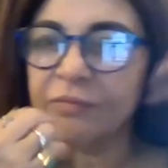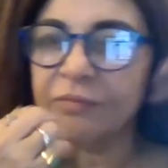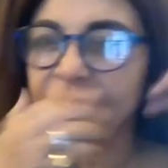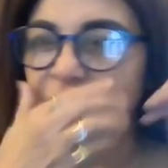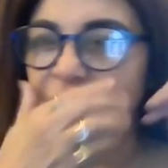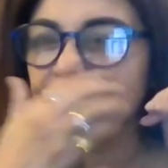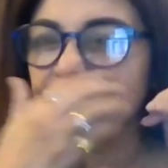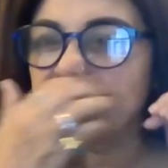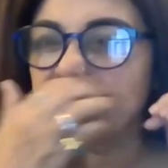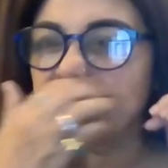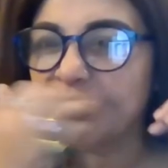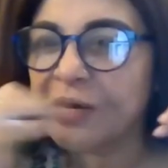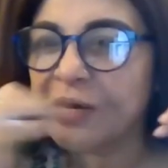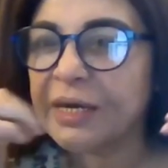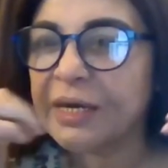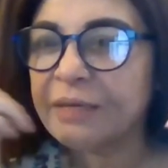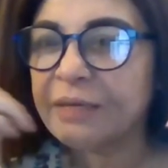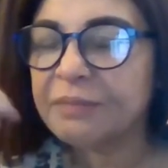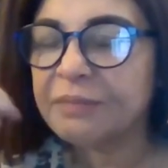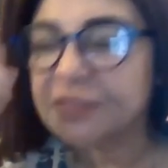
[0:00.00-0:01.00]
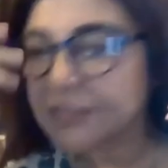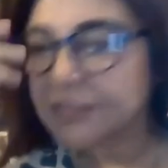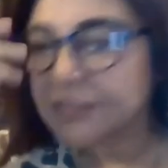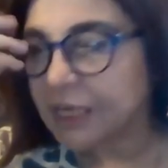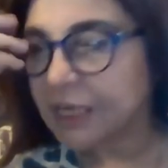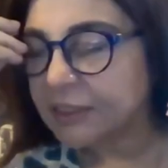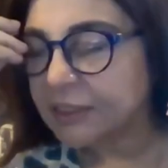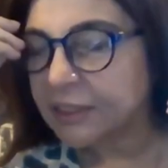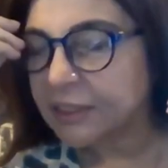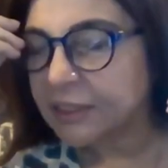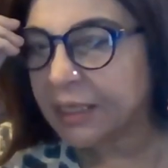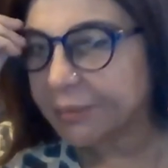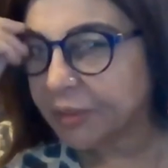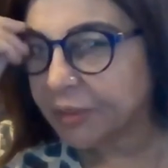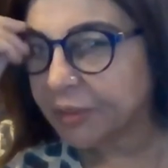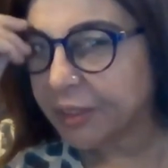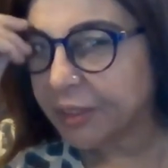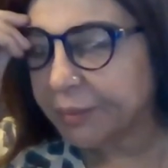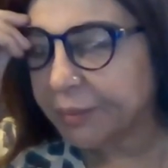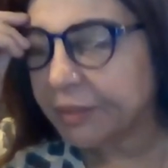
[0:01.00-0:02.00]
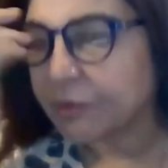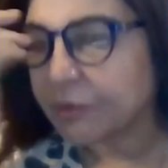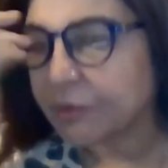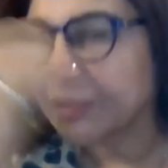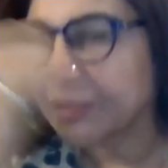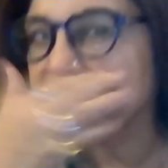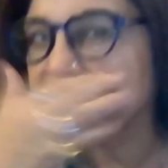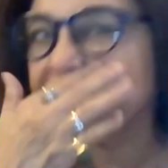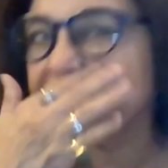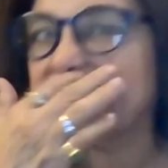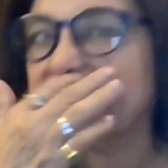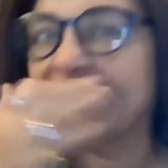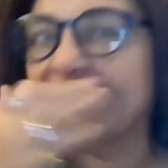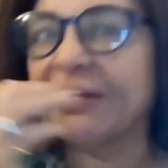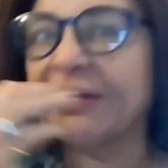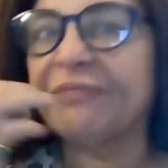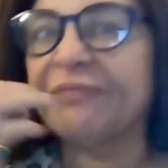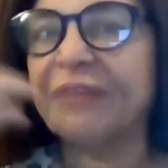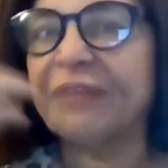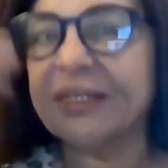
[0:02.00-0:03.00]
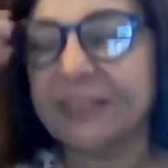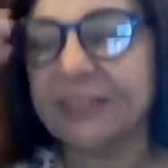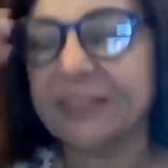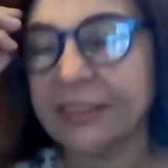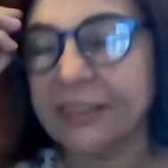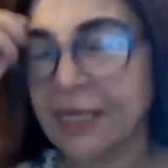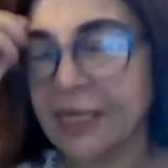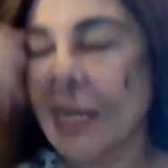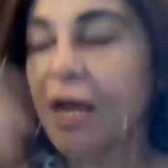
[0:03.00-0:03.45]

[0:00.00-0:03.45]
Food for animals, Kajal, I'm not able to understand. Rephrase it.